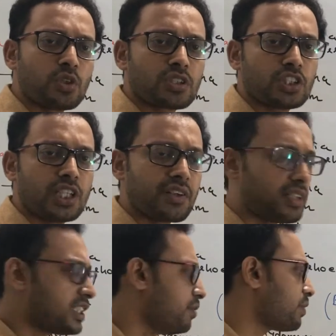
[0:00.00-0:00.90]
or the
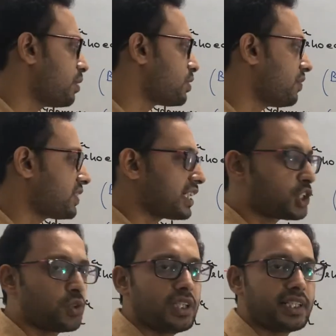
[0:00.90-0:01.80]
general symptoms of
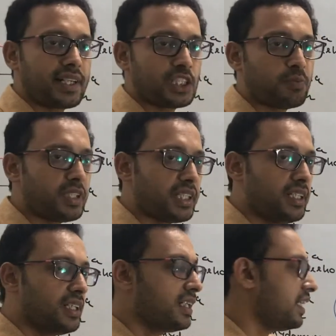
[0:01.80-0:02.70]
sexually
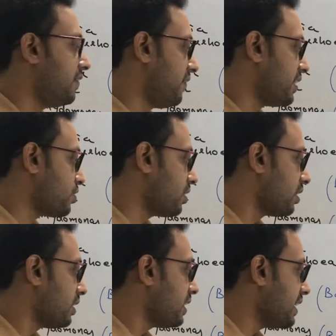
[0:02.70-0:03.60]
transmitted
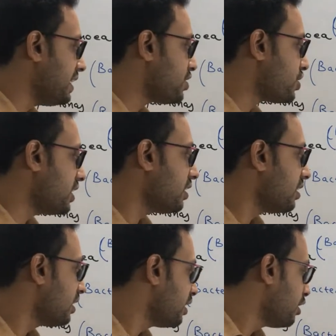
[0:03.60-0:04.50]
infection:
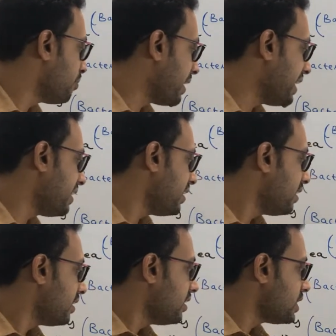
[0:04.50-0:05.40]
itching,
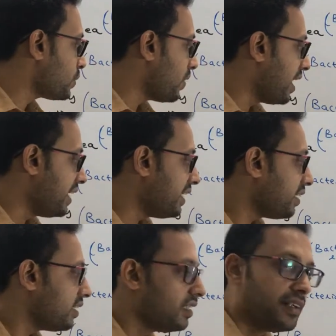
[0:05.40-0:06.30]
pain,
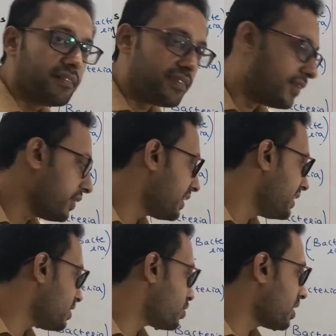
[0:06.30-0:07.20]
swelling, fluid
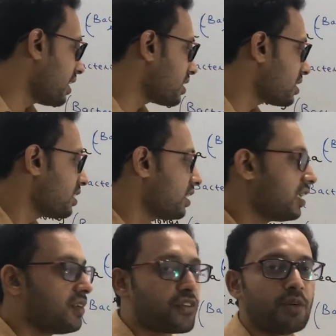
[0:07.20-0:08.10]
discharge
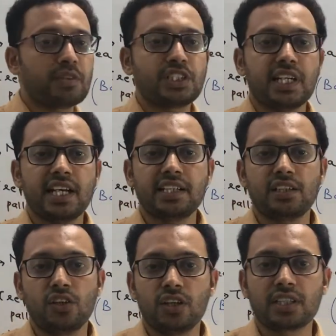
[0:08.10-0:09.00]
from the
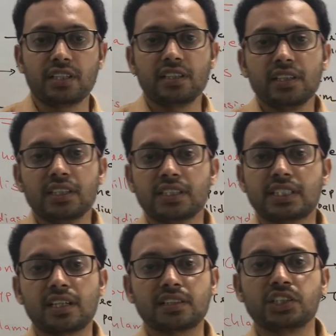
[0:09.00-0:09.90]
genital organ.
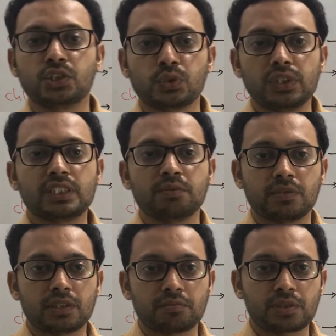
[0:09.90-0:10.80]
These are the usual
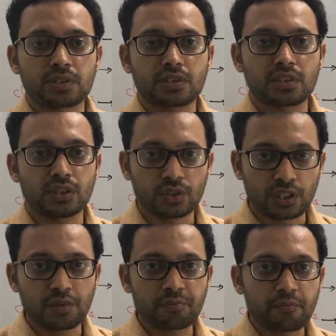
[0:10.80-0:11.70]
symptoms.
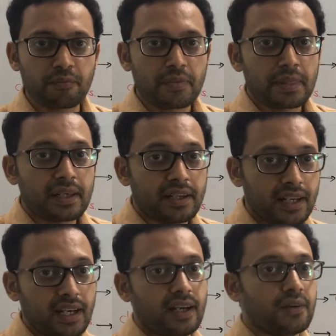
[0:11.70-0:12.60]
Okay,
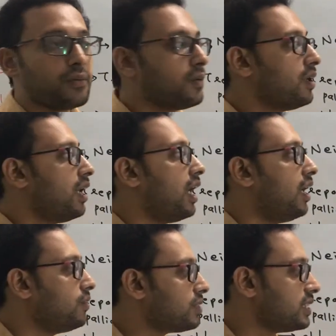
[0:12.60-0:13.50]
now
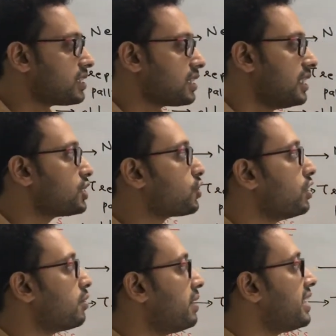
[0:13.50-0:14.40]
how this is
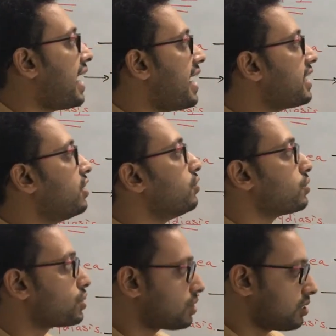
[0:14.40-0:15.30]
going to be
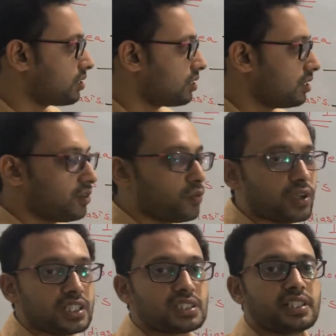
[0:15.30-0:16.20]
diagnosed?
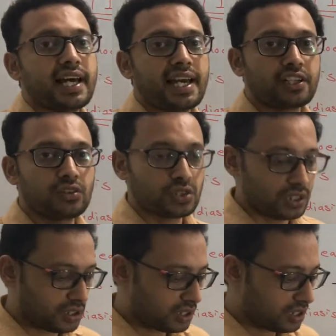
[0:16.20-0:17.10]
What is the
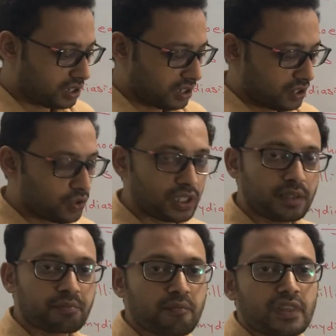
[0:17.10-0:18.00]
diagnosis?
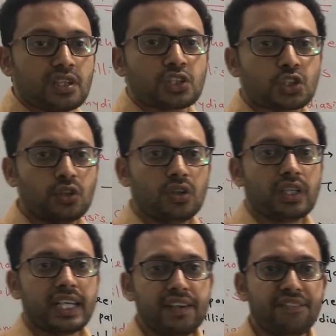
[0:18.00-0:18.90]
Okay,
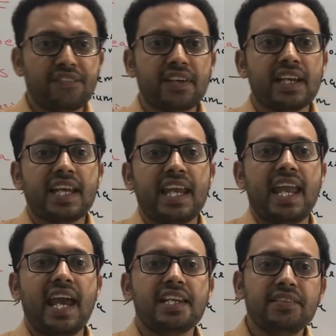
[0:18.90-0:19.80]
so if
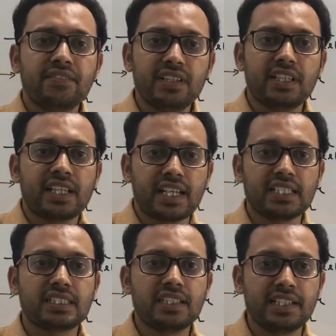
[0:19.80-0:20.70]
anyone
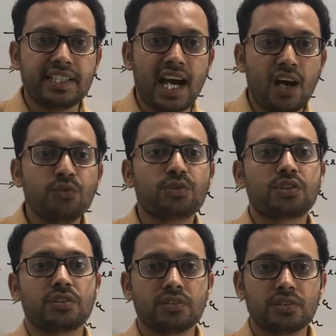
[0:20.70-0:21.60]
has a
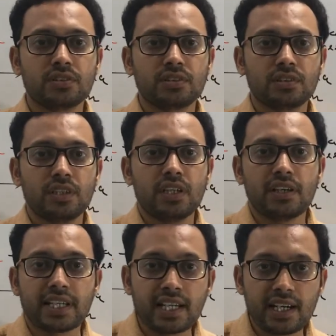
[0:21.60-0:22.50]
doubt
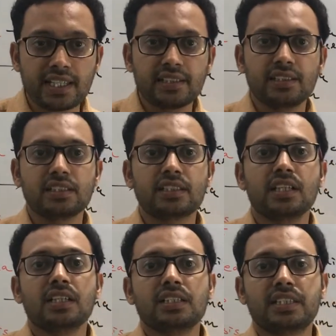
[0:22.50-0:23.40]
regarding
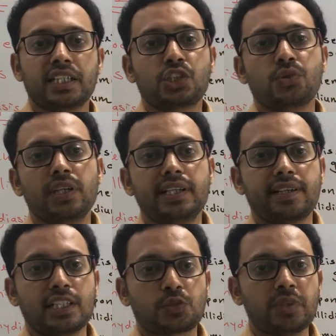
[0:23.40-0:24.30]
this sexually
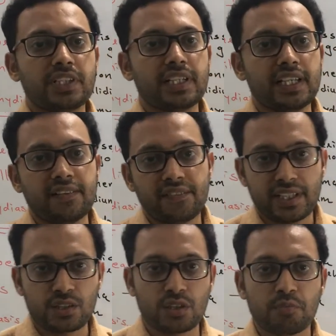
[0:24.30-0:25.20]
transmitted
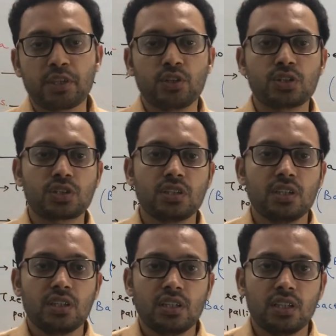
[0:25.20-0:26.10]
infection, because